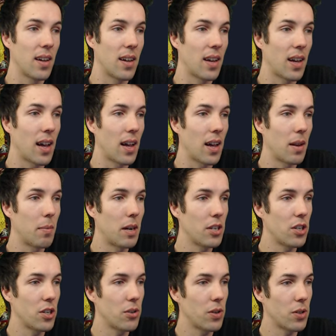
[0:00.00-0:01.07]
Uh, the
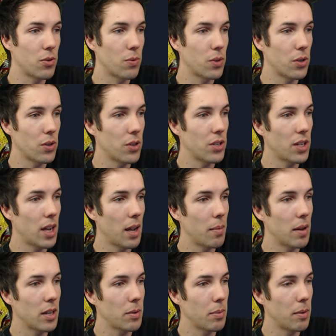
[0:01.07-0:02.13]
marching drills research time
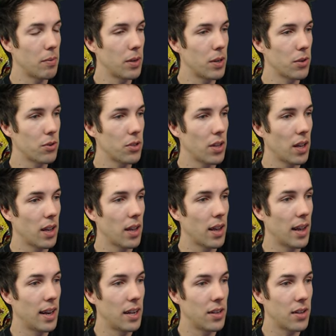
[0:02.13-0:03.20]
has been reduced,
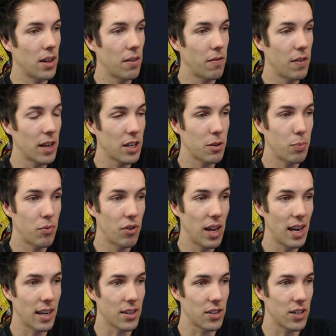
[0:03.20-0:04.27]
and it affects
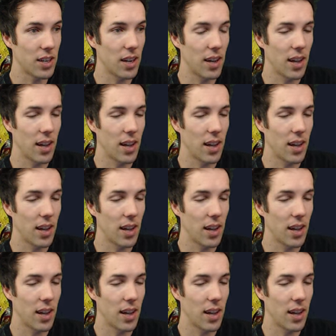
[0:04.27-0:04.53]
prelates.